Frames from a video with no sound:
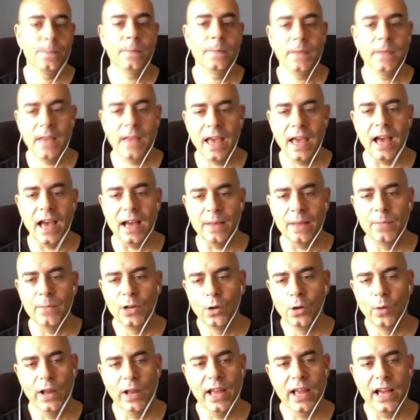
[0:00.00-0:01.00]
Yeah,
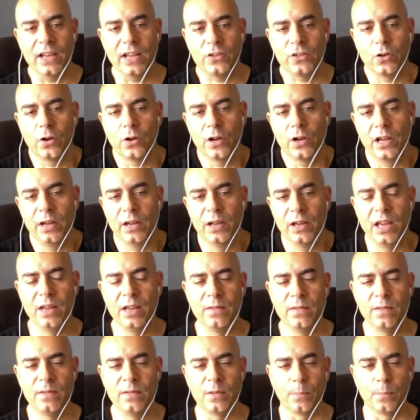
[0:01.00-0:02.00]
middleweight. Yeah. So
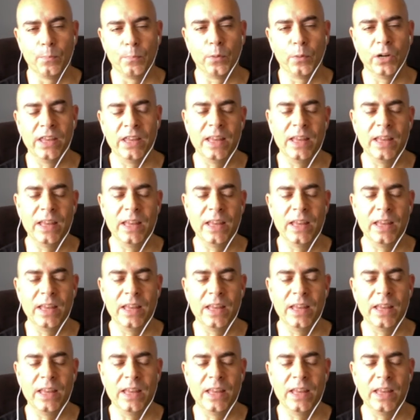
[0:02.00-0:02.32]
putting